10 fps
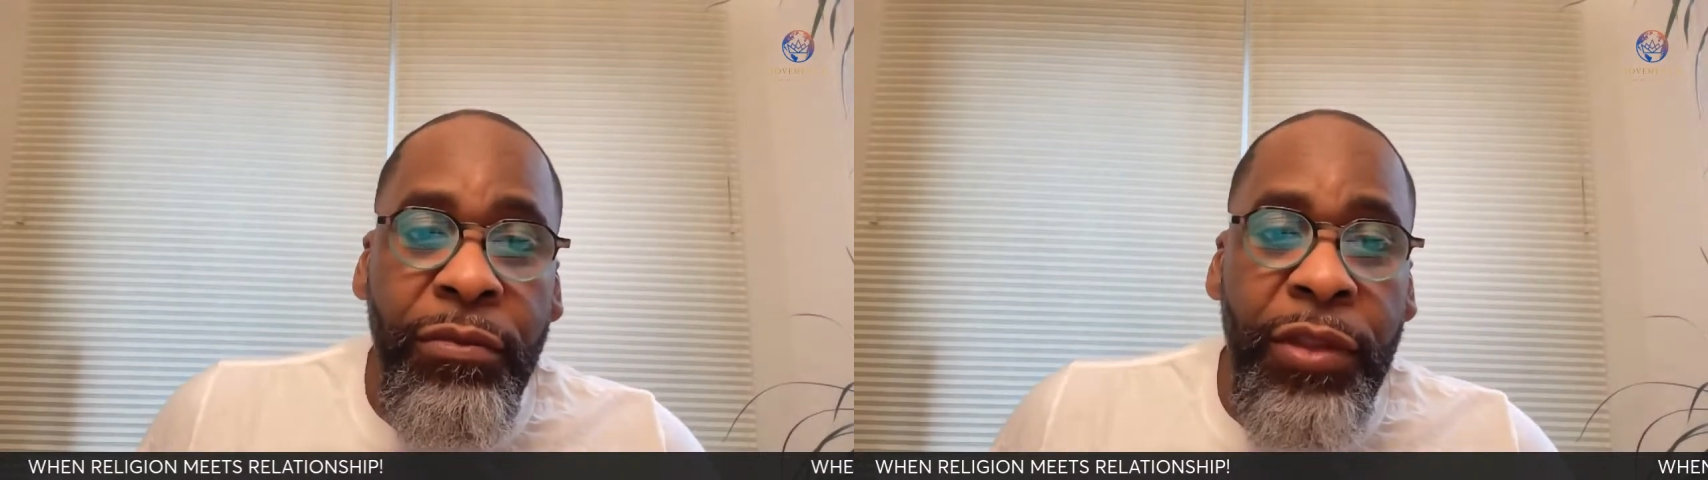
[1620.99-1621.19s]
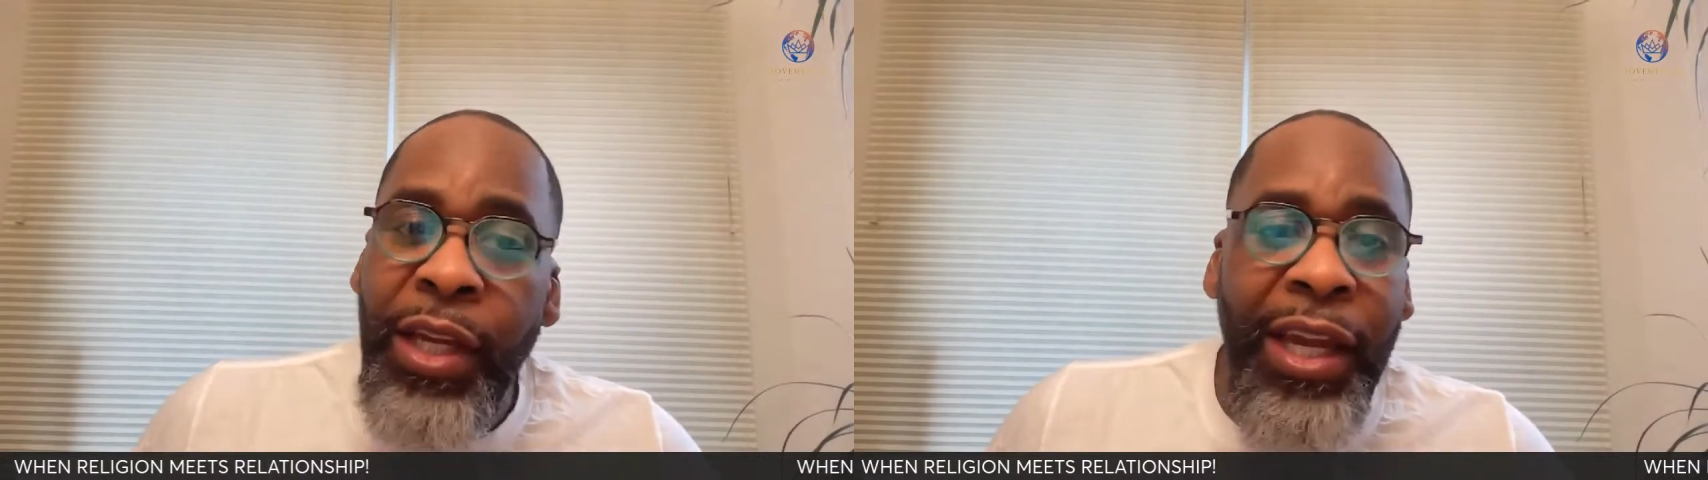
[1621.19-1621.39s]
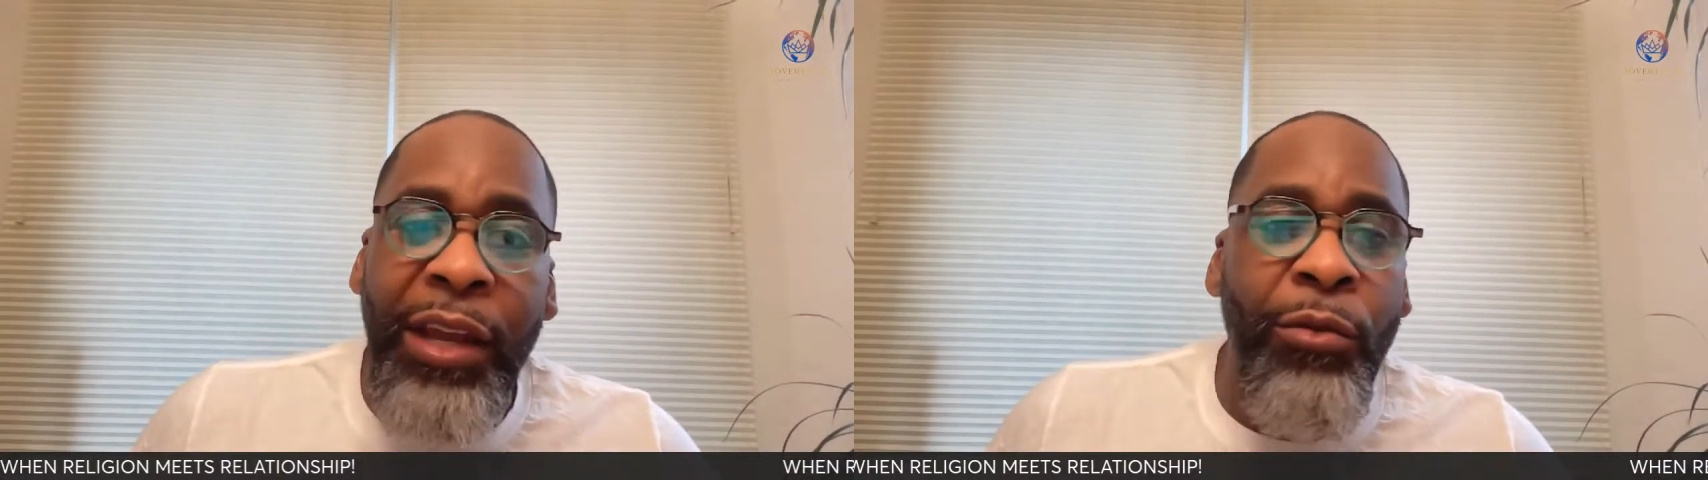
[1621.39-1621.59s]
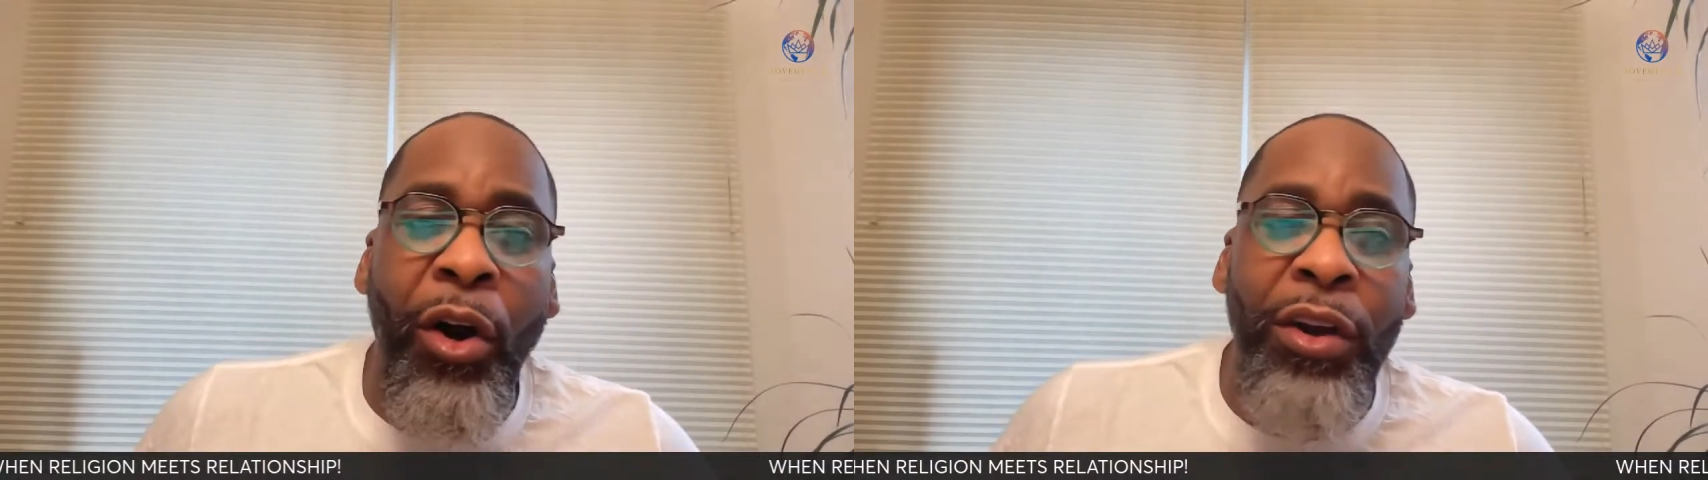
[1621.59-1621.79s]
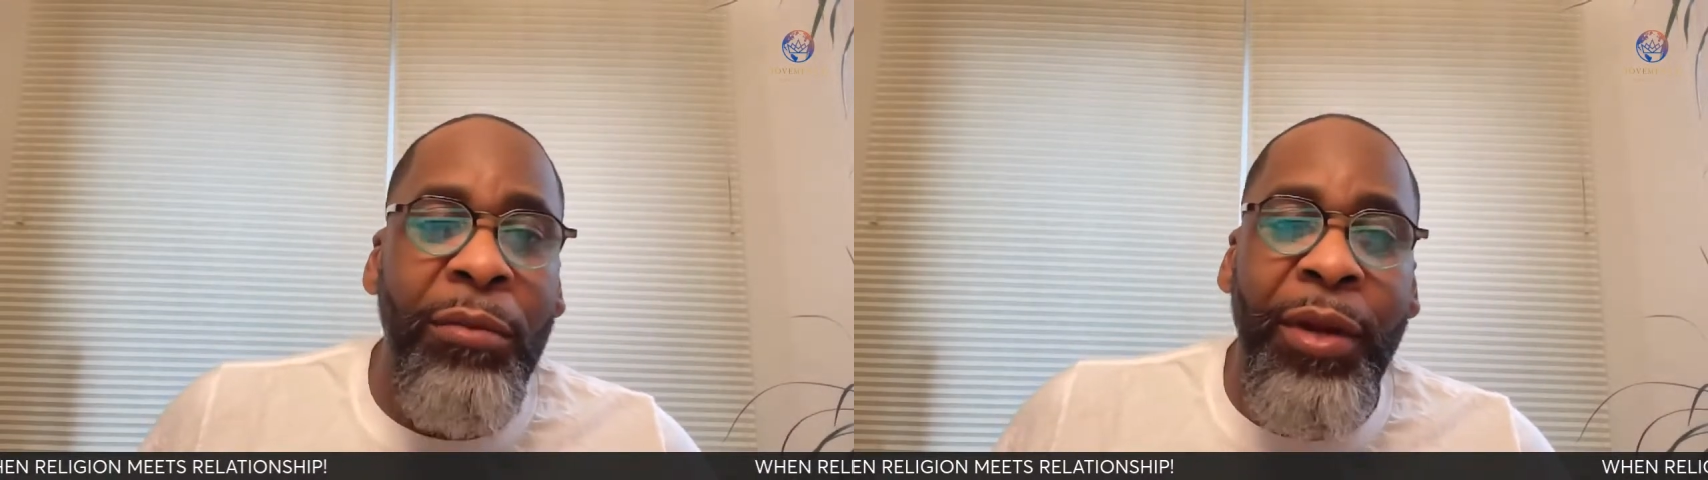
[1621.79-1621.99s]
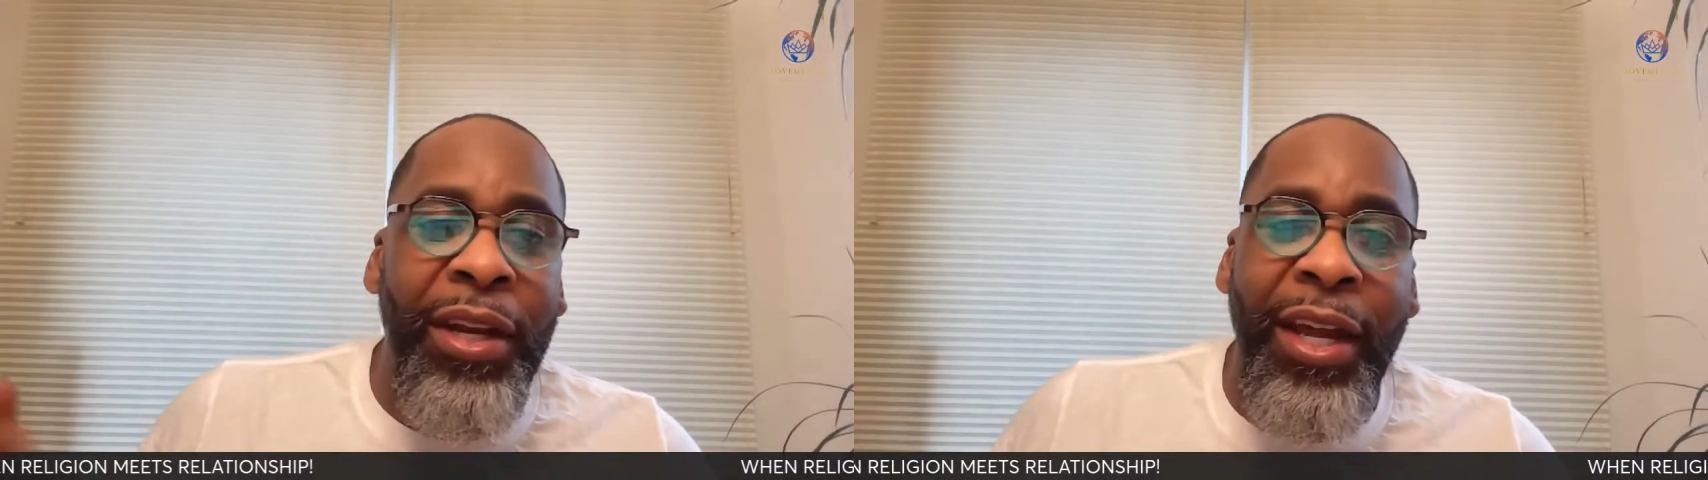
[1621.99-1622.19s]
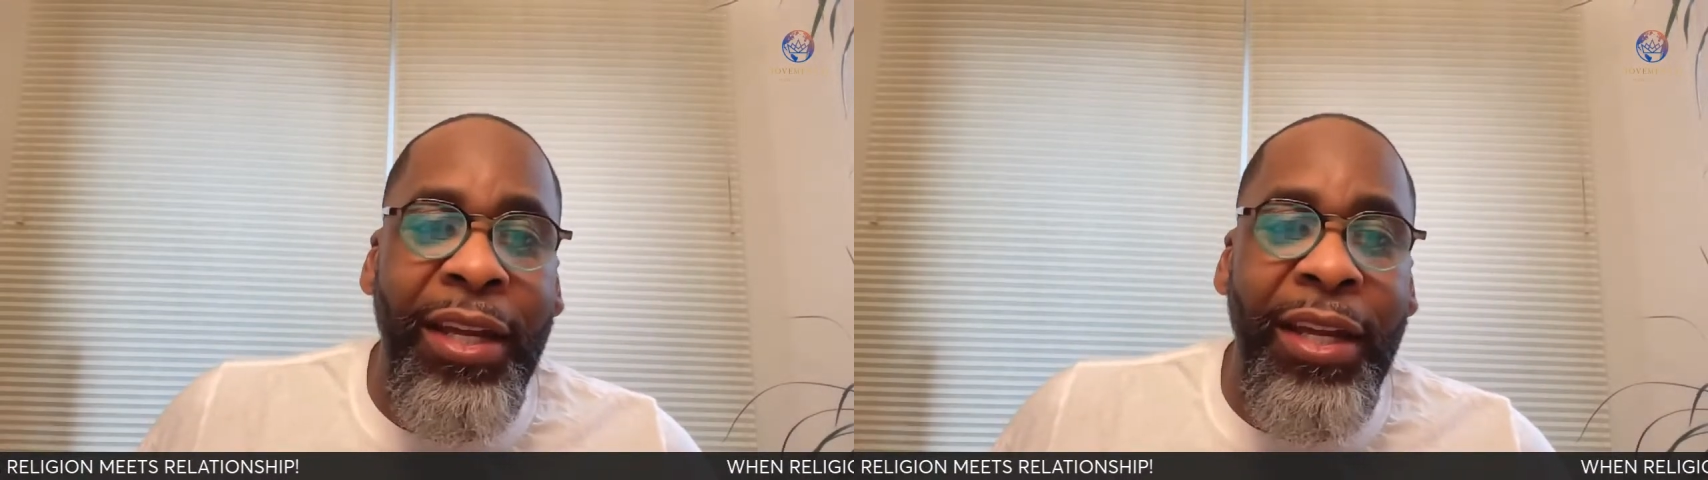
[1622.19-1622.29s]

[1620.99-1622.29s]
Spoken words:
He ain't walk. He been there